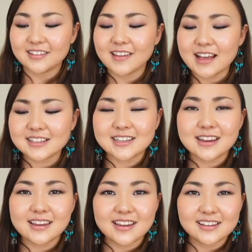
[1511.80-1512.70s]
The last
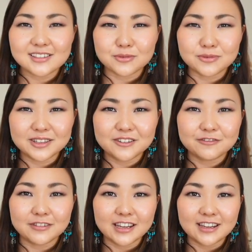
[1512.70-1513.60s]
thing is a really
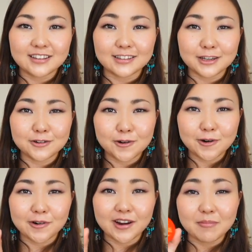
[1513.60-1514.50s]
funny little
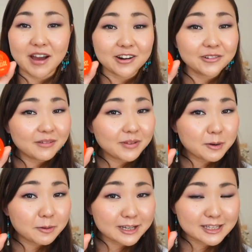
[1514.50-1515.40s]
cream. I don't even
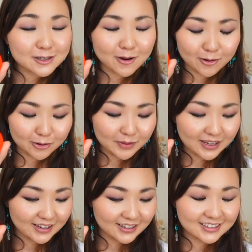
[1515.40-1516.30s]
know what it's called
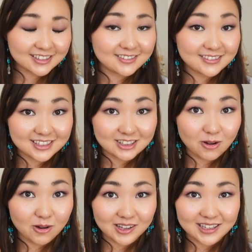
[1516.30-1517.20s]
because it's
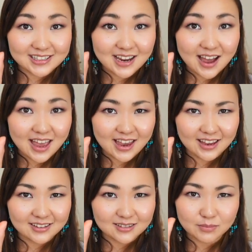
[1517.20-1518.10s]
all in Thai
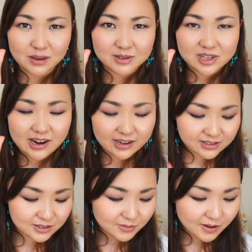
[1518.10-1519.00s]
and maybe
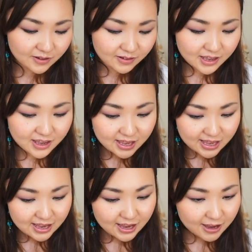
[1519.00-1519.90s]
Chinese as well.
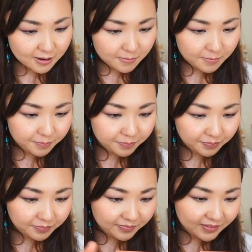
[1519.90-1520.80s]

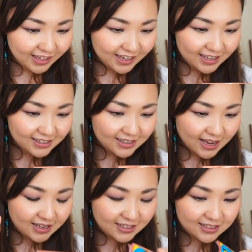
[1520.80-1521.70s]
It
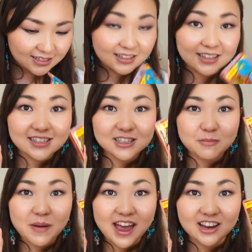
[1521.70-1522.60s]
says, this is the
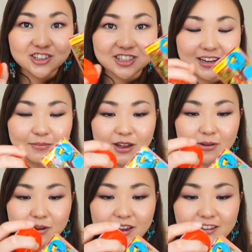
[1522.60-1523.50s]
packaging, by
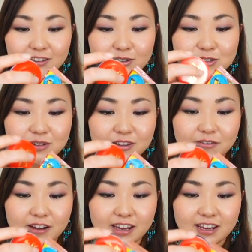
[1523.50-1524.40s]
the way. It looks really
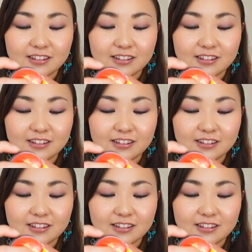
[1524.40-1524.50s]
funny.